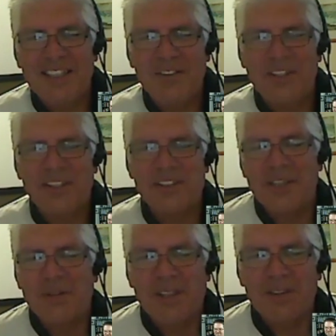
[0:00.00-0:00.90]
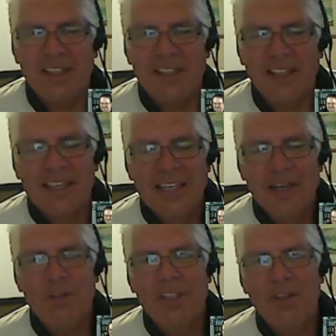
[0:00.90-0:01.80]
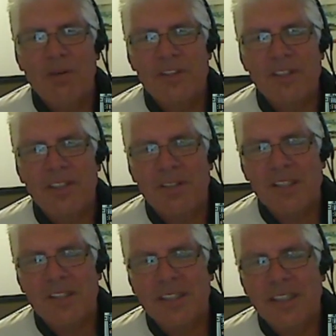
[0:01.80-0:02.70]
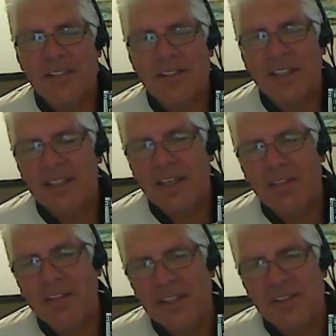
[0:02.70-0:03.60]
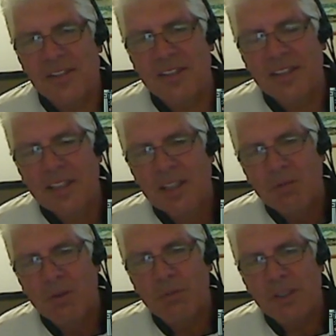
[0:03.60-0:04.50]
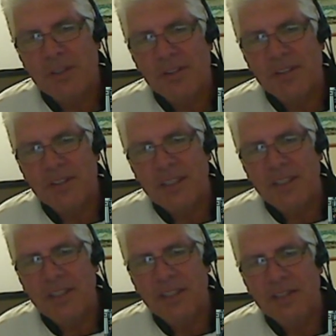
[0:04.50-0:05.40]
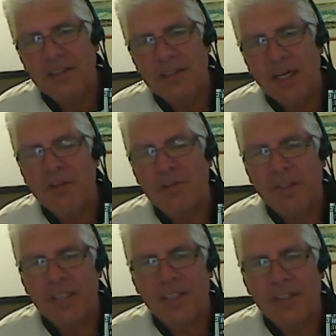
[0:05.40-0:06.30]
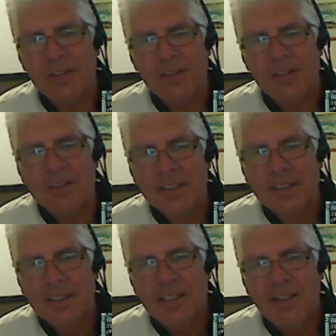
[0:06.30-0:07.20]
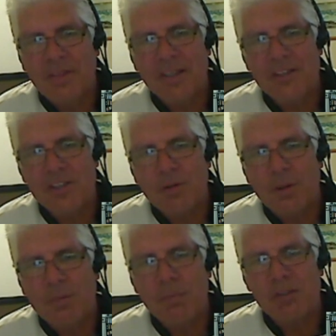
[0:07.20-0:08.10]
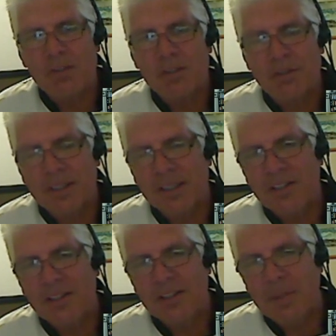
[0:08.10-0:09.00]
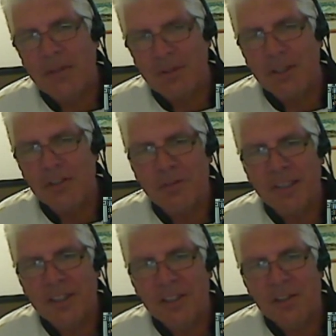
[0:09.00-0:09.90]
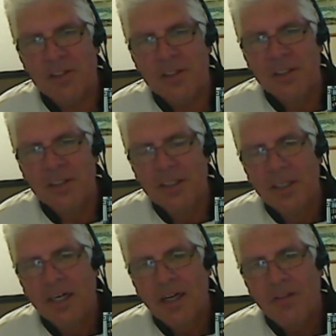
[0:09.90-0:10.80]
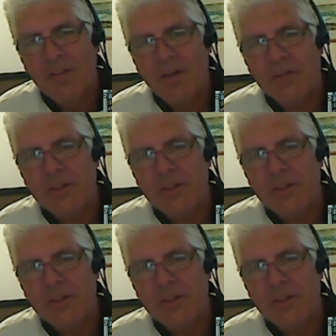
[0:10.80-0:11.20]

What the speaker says: don't think there's any way around that. And what's interesting is that the things that when we see other videos and the things that we're most critical about those videos, those